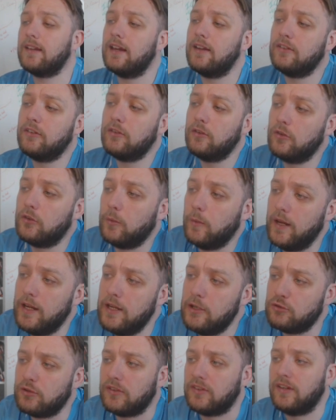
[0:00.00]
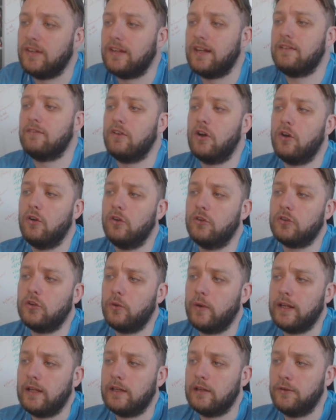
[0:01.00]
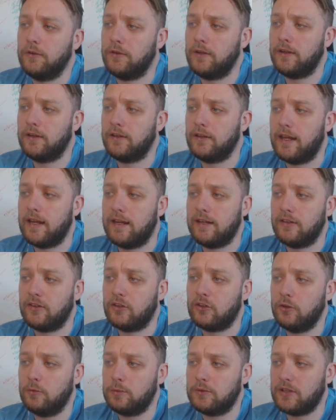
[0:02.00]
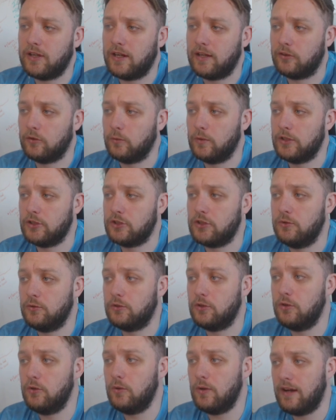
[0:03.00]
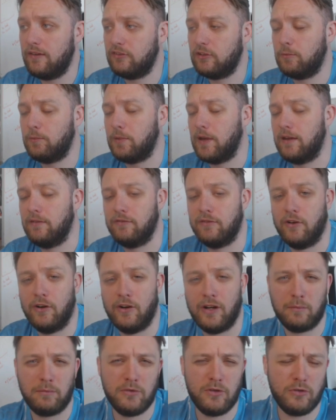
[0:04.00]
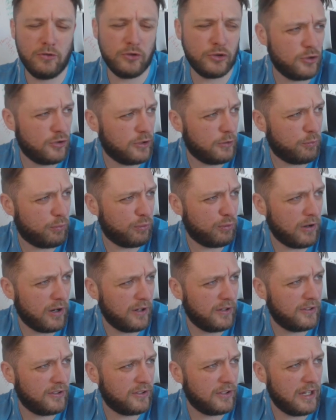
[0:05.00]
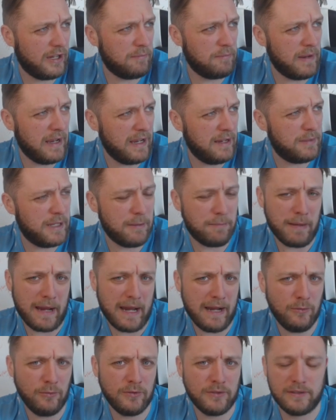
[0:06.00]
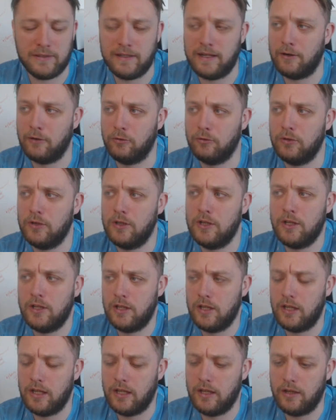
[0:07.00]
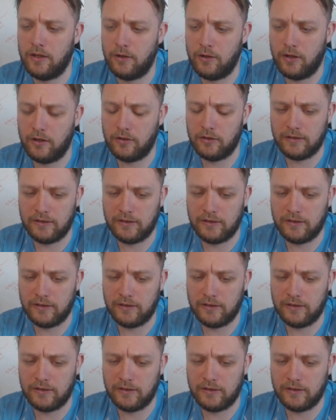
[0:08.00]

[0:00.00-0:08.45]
guys have done something interesting. They've also included a subtitle which you do have to pay for. I'm not sure on the price. It might be £1 now on